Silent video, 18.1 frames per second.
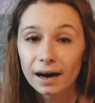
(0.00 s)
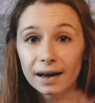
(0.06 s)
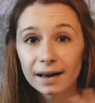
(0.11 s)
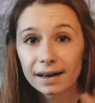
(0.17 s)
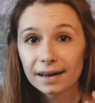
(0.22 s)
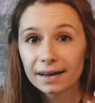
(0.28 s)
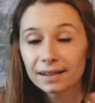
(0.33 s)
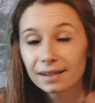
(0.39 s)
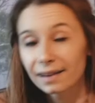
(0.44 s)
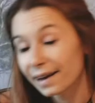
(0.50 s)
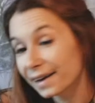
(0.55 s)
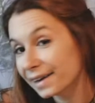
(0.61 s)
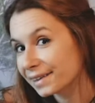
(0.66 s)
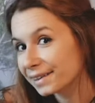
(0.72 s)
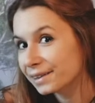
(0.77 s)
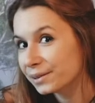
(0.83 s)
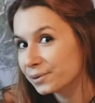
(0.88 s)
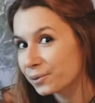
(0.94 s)
I
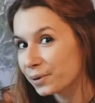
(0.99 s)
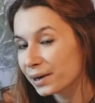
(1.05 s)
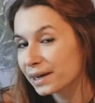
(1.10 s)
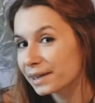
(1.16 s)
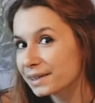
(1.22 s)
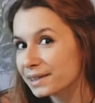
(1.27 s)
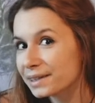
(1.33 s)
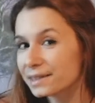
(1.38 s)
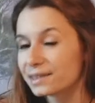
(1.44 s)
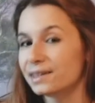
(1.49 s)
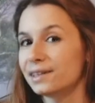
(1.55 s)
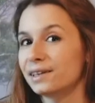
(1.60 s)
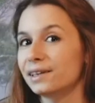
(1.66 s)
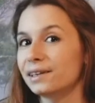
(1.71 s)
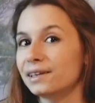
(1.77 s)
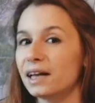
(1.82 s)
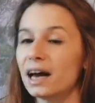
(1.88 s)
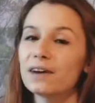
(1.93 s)
liked the way the
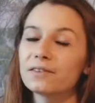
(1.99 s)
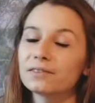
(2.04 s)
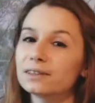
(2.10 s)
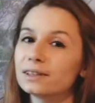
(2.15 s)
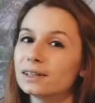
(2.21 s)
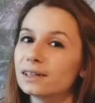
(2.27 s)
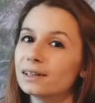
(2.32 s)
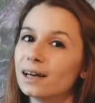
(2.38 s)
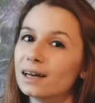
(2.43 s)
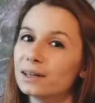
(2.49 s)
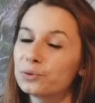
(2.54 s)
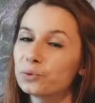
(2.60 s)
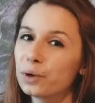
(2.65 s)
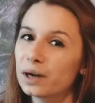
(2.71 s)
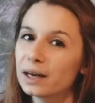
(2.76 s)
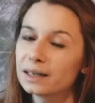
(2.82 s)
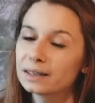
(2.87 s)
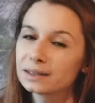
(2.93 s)
scene after Lan
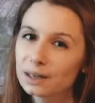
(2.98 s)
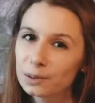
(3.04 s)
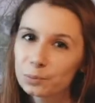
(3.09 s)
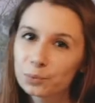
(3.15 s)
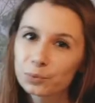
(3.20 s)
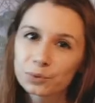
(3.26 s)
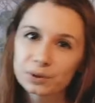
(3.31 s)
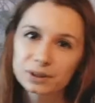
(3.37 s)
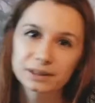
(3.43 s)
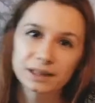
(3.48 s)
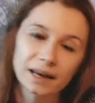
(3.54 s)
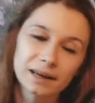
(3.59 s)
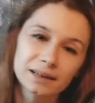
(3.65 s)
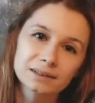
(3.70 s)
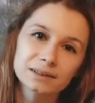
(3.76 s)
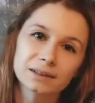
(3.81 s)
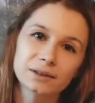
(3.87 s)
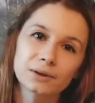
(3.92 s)
wakes up was
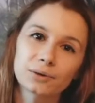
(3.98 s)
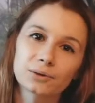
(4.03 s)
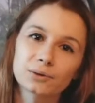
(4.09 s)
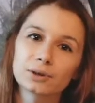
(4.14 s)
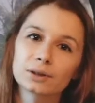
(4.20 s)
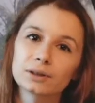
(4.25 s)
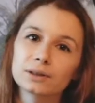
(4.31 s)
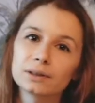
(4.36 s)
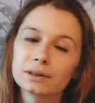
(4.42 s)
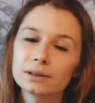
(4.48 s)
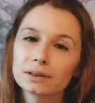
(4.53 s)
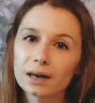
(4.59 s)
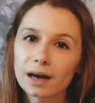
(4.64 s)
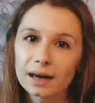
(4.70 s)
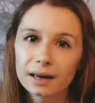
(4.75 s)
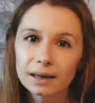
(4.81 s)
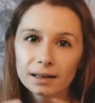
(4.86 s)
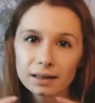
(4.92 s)
executed.
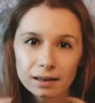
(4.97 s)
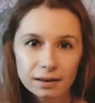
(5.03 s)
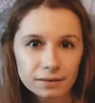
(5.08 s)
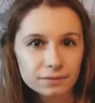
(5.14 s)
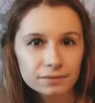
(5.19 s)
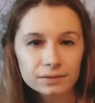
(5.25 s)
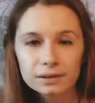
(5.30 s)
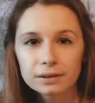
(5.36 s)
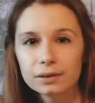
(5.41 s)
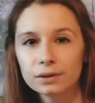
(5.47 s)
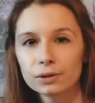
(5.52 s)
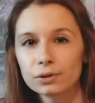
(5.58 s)
I loved the